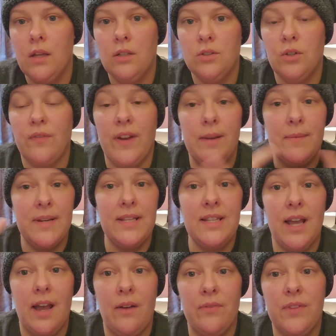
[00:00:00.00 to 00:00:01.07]
so if anybody
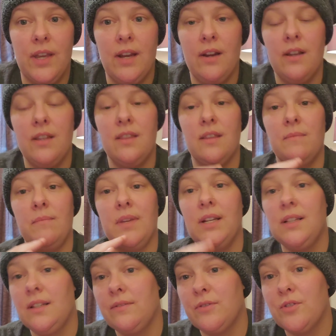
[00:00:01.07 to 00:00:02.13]
out there in the
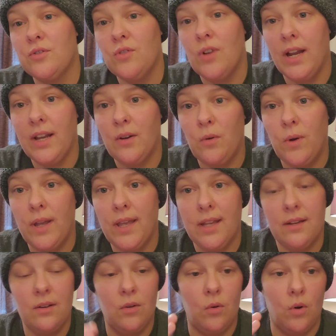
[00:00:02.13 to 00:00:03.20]
middle of trying to
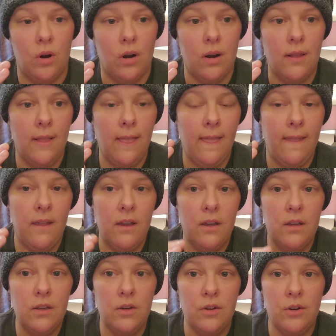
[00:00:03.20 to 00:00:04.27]
quit, or
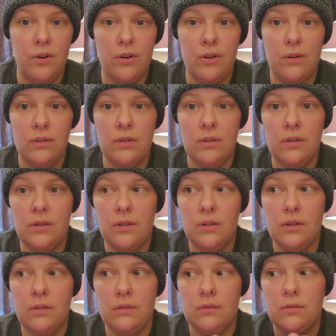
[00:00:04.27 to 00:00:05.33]
you
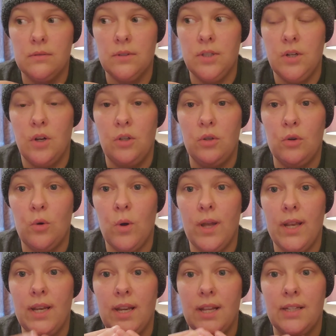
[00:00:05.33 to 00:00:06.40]

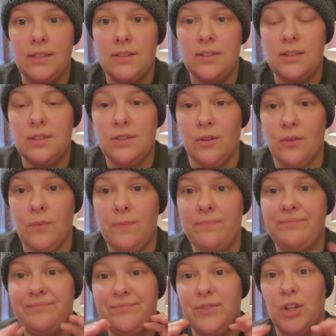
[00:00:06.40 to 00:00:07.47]
quit and
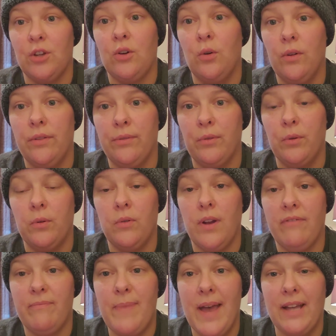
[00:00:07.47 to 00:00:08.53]
you're going through a
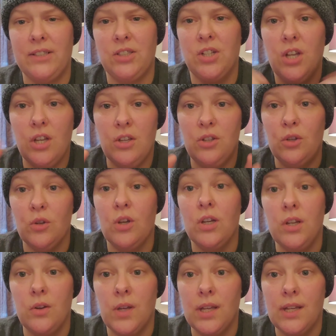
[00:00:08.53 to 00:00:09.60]
rough patch, you can
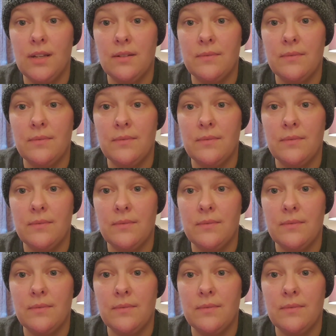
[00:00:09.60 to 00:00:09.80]
do it.